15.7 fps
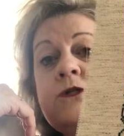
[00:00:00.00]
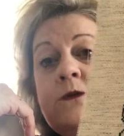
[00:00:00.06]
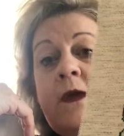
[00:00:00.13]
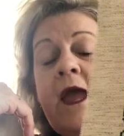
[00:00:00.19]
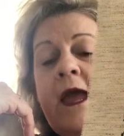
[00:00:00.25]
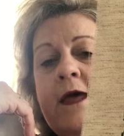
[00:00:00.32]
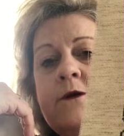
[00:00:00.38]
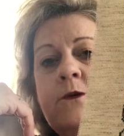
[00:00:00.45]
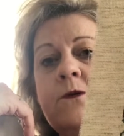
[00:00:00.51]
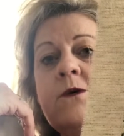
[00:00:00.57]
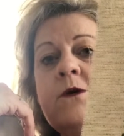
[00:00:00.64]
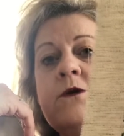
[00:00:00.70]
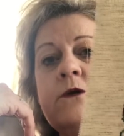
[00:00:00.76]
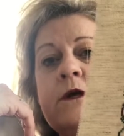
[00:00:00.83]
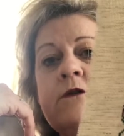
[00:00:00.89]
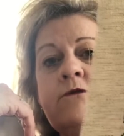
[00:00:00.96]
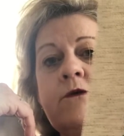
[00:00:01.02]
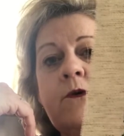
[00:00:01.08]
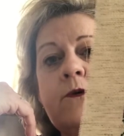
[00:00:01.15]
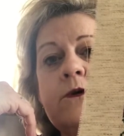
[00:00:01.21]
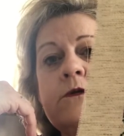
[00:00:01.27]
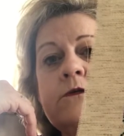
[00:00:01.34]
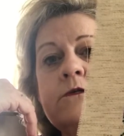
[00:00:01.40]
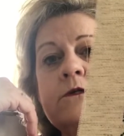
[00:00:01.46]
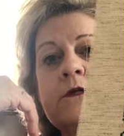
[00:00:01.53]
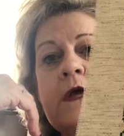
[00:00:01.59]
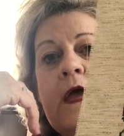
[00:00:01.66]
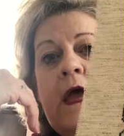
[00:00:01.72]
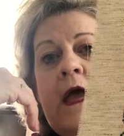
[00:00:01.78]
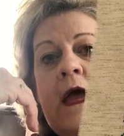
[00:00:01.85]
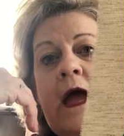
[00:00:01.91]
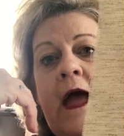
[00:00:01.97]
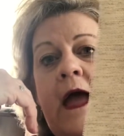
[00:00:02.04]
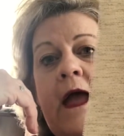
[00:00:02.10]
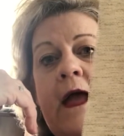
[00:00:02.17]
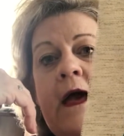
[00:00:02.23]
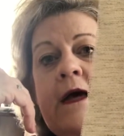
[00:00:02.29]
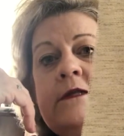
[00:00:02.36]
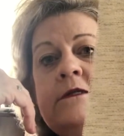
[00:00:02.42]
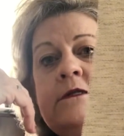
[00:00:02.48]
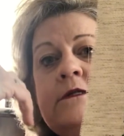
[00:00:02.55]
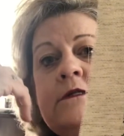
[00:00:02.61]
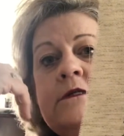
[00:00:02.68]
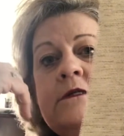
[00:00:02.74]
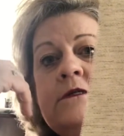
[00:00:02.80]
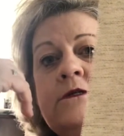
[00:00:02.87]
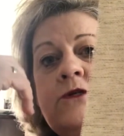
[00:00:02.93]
You can order it, of course, and